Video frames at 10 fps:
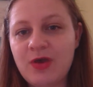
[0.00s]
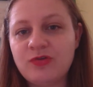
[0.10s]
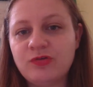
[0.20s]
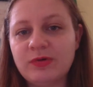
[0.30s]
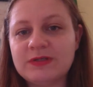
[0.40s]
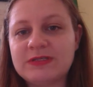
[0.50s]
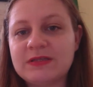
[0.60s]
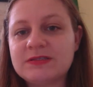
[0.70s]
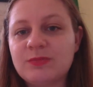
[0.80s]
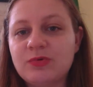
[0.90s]
Through a
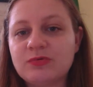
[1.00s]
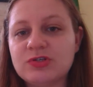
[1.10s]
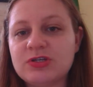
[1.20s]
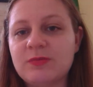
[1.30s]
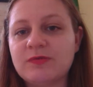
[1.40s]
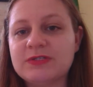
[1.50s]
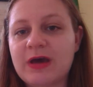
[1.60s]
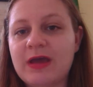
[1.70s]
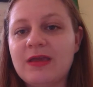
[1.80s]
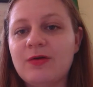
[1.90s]
sensible regime of
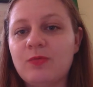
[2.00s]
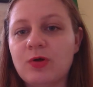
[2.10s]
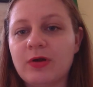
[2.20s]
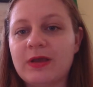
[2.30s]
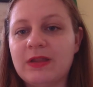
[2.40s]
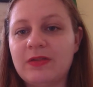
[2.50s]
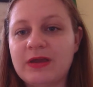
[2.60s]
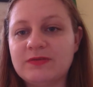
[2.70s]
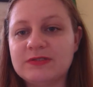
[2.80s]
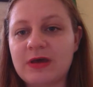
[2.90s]
diet, work, and
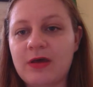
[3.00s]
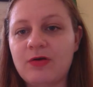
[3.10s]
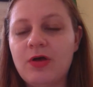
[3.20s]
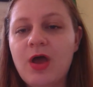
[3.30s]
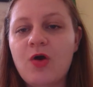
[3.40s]
lifestyle,